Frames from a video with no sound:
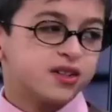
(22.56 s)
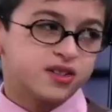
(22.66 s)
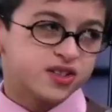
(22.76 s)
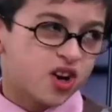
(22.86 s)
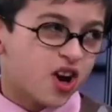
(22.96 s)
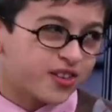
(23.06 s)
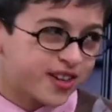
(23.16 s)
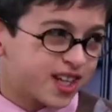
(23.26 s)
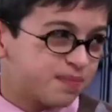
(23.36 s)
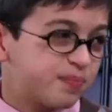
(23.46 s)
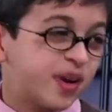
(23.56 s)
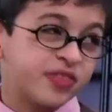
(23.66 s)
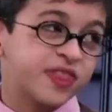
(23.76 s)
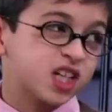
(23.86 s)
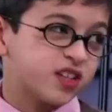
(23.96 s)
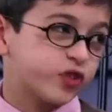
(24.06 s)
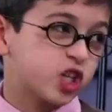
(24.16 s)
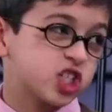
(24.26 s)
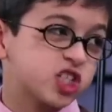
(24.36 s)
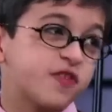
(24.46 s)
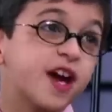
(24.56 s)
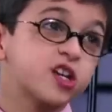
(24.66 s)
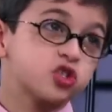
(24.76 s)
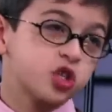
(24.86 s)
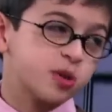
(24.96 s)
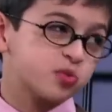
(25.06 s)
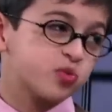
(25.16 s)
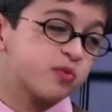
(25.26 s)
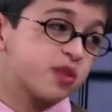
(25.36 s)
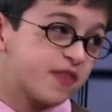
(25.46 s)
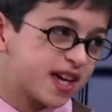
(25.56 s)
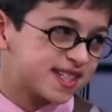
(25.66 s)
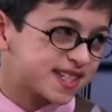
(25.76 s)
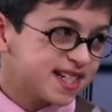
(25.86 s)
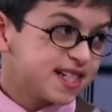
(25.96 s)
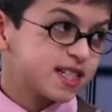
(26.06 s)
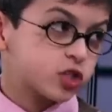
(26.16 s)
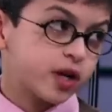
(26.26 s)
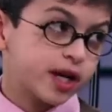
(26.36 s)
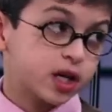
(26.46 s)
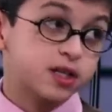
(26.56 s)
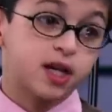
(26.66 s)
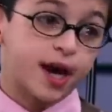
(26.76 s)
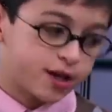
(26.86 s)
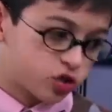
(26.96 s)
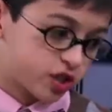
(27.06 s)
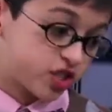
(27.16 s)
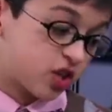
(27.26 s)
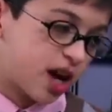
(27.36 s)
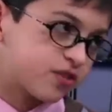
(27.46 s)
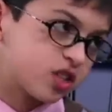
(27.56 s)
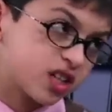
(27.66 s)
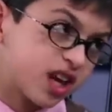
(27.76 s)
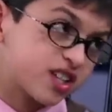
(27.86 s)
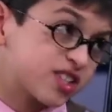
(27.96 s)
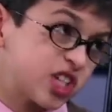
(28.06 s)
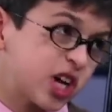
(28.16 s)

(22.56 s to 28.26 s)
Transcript: Sorry, but the convergence of airstreams from the vents is creating a dangerous draft on the guest